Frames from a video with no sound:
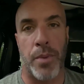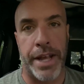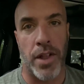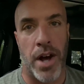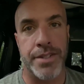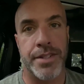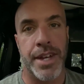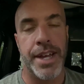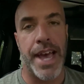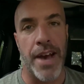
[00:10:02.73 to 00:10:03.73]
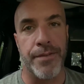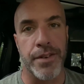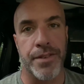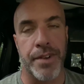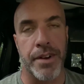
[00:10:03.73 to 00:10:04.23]
weight loss
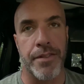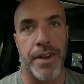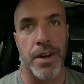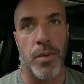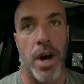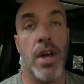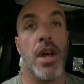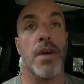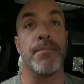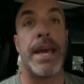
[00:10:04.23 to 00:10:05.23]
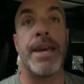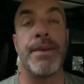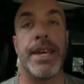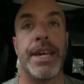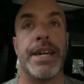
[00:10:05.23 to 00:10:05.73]
efforts very, very well.
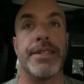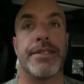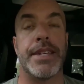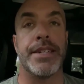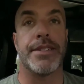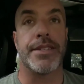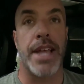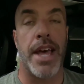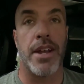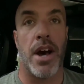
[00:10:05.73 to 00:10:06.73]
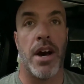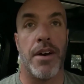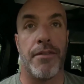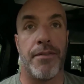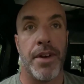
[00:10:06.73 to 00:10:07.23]
Maybe it's instead
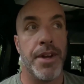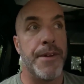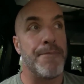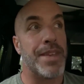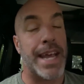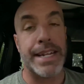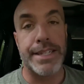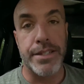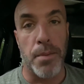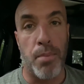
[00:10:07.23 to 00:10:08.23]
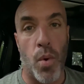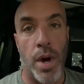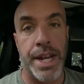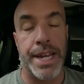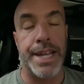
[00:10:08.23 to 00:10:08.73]
of getting
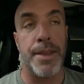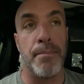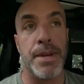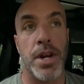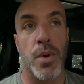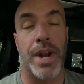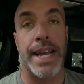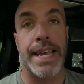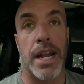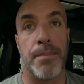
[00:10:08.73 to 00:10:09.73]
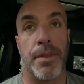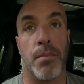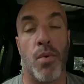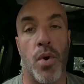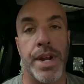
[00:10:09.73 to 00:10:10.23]
disappointed in the mirror when I get up in the
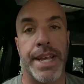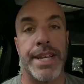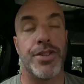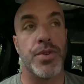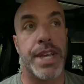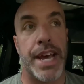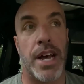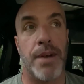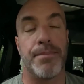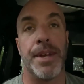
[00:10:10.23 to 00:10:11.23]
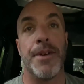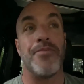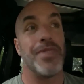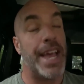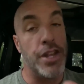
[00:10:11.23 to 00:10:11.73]
morning is you get up
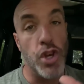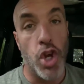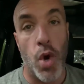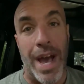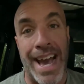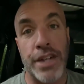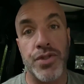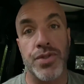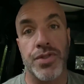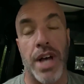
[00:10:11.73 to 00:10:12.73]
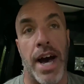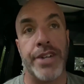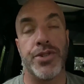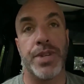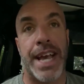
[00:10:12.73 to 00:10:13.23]
and you go
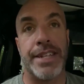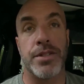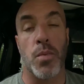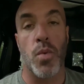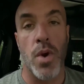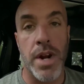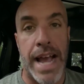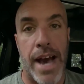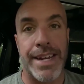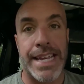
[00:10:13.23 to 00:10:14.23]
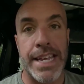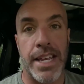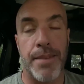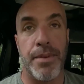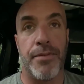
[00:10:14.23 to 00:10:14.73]
exercise, you get some workout
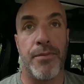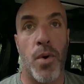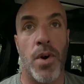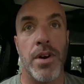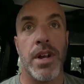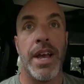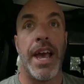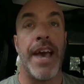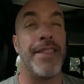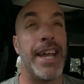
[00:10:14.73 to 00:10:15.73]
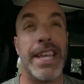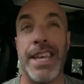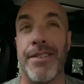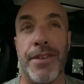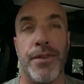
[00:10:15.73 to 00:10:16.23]
in before, and then
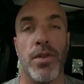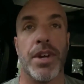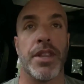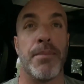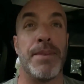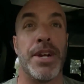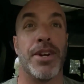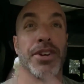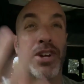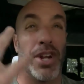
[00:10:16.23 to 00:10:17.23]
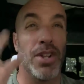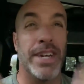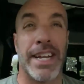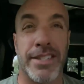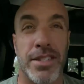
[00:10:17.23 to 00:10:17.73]
even if you look in the mirror, you're gonna look
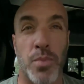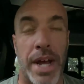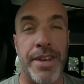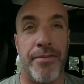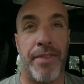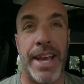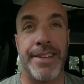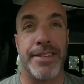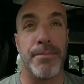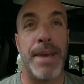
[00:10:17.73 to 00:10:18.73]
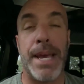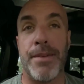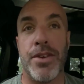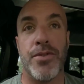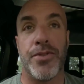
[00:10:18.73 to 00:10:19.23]
at a sweaty face, and maybe
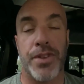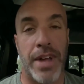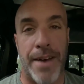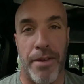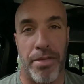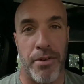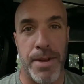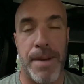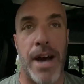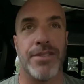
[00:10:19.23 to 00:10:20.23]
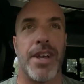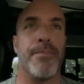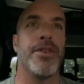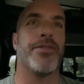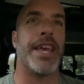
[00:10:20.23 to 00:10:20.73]
you still have the 30 pounds on,
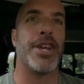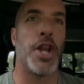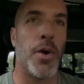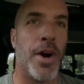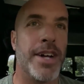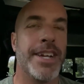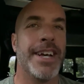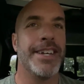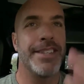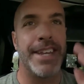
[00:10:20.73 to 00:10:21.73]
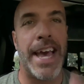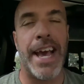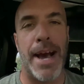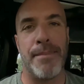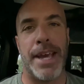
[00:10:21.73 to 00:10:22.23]
but you say, you know what, today
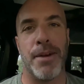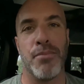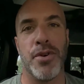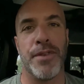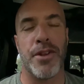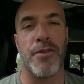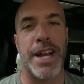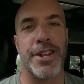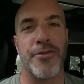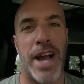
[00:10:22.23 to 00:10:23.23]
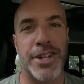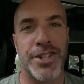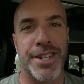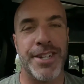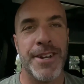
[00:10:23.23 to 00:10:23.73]
I made a move in the right
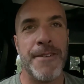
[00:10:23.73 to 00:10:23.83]
direction.